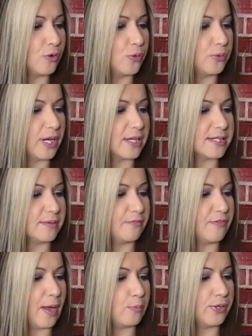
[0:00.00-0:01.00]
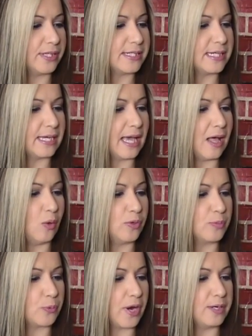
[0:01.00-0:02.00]
own custom fabric decal
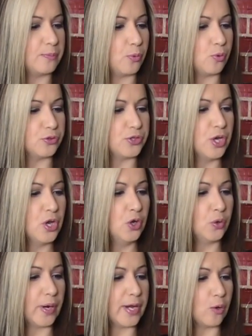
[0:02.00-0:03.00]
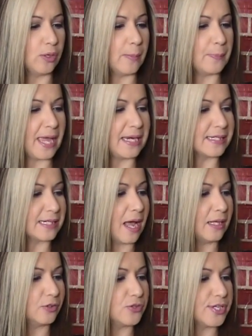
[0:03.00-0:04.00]
with bright, bold Crayola paint
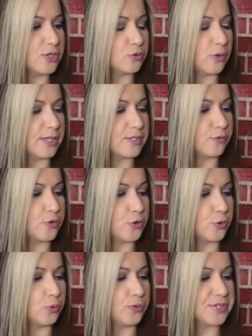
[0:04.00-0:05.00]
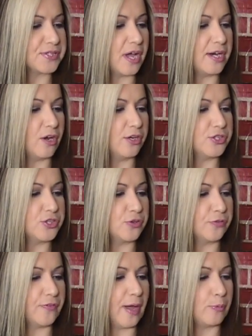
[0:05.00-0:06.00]
colors and transfer your cool design onto your
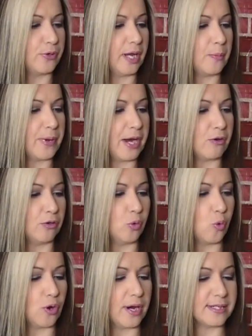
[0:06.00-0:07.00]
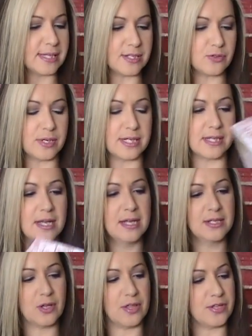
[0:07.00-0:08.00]
fabric, apparel, or accessories.
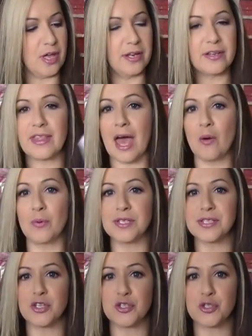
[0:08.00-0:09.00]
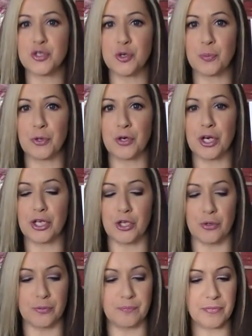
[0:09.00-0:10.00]
So I thought that was super
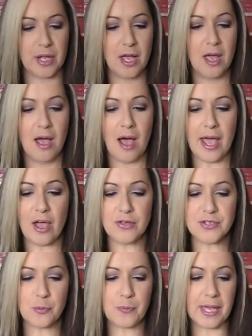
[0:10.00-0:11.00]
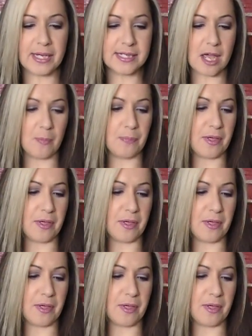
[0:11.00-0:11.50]
cute. I also picked up